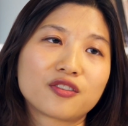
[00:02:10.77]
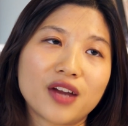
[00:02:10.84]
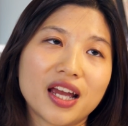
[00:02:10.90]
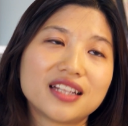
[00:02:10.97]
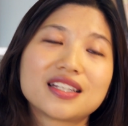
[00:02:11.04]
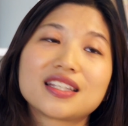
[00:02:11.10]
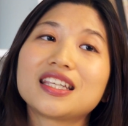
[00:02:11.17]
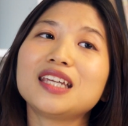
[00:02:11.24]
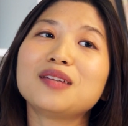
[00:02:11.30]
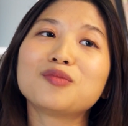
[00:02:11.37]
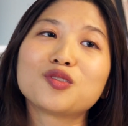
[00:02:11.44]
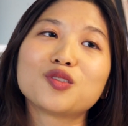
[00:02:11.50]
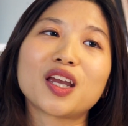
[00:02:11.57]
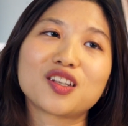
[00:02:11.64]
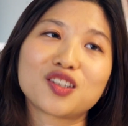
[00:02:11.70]
grand scheme
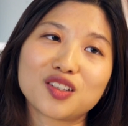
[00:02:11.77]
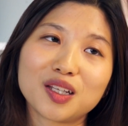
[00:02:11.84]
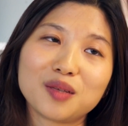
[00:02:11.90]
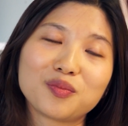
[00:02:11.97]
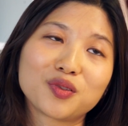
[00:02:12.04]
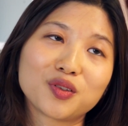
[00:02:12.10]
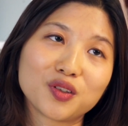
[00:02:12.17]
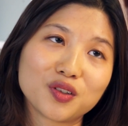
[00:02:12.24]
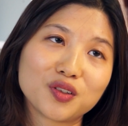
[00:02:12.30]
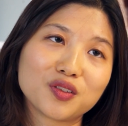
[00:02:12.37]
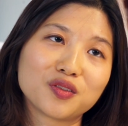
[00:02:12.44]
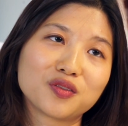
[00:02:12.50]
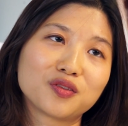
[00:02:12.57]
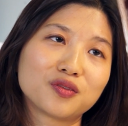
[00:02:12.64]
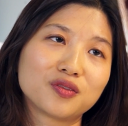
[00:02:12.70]
to actually
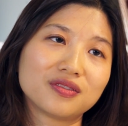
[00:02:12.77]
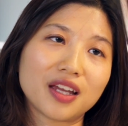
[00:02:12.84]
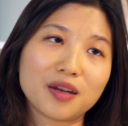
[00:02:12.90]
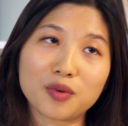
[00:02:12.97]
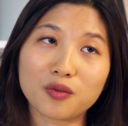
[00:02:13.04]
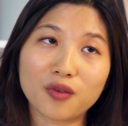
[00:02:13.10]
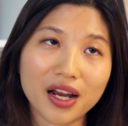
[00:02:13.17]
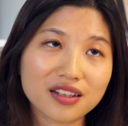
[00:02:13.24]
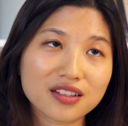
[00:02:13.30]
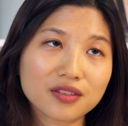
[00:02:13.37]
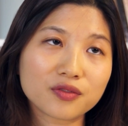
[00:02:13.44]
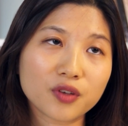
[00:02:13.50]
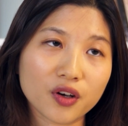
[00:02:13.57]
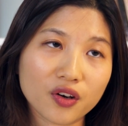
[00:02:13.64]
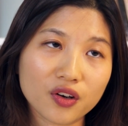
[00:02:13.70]
improve labor rights
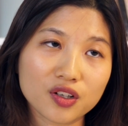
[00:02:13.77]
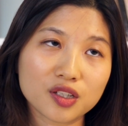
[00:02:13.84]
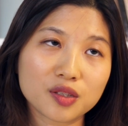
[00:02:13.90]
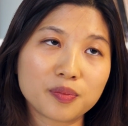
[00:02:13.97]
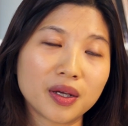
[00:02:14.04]
of workers,